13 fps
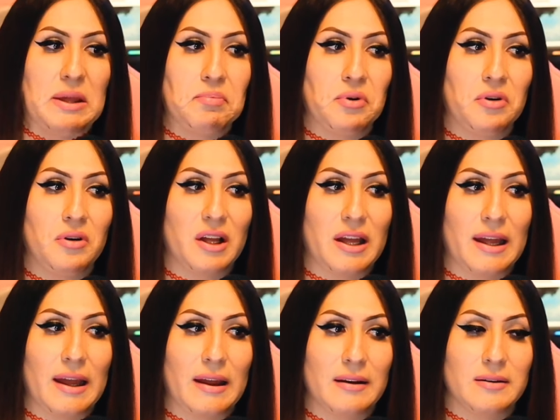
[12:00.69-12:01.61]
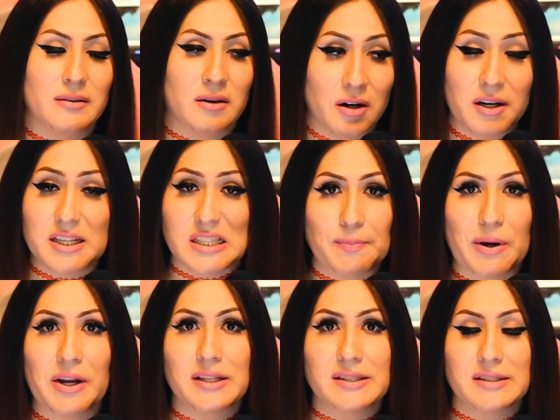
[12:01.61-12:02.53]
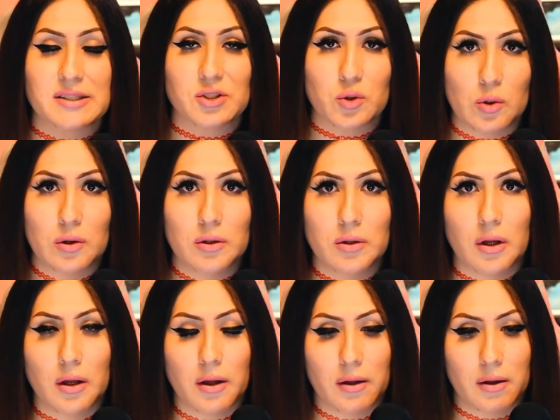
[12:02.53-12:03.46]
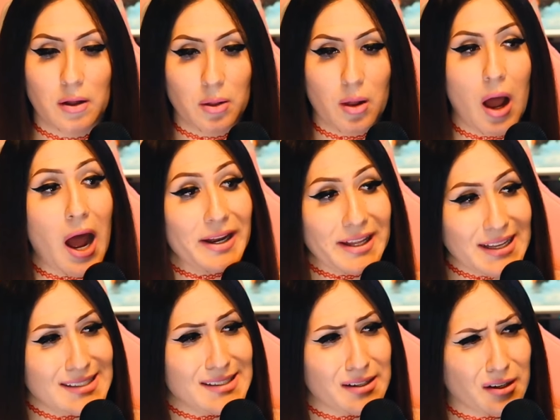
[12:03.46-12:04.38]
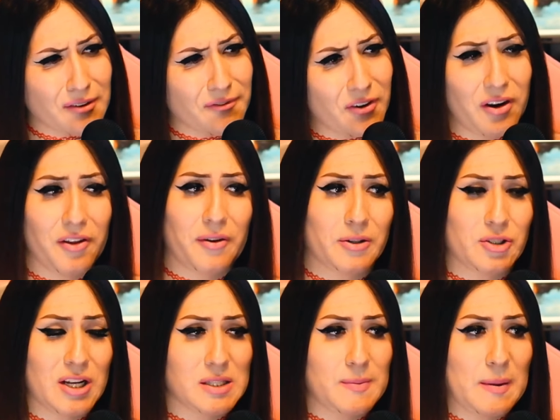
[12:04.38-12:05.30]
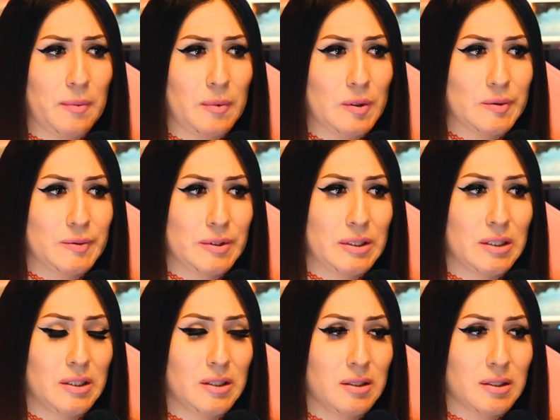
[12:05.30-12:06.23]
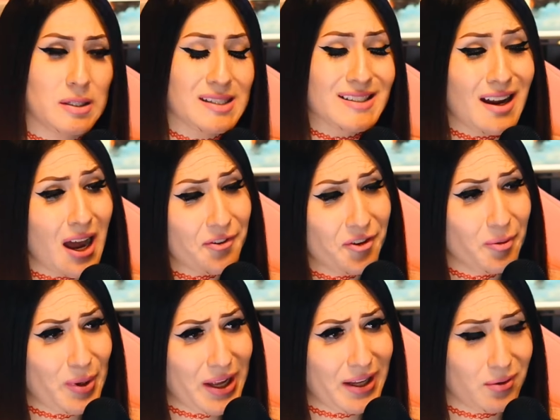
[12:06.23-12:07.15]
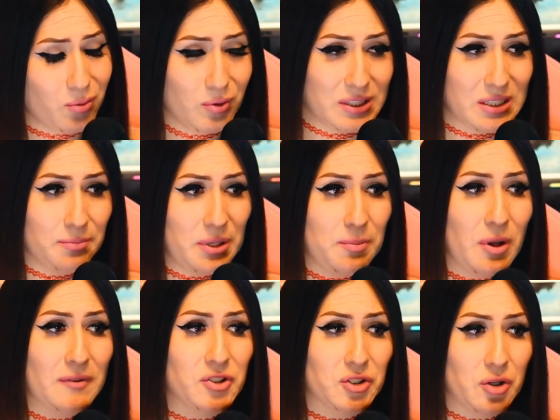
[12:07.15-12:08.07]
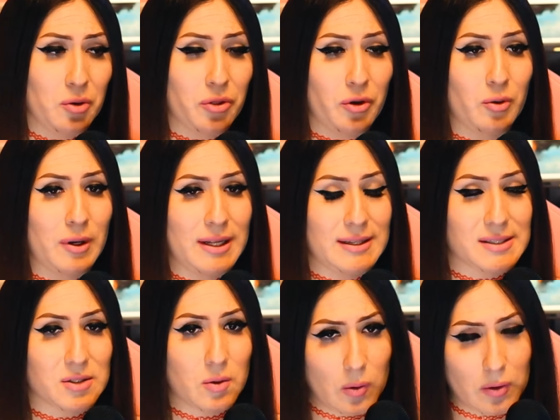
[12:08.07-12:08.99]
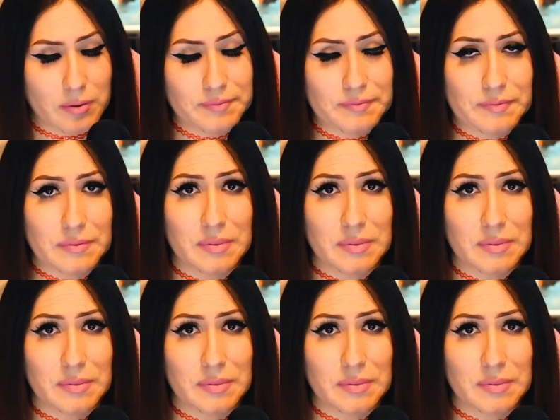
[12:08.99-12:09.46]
people her experience in school a lot easier for other trans people. Because God forbid what some people have to go through in school.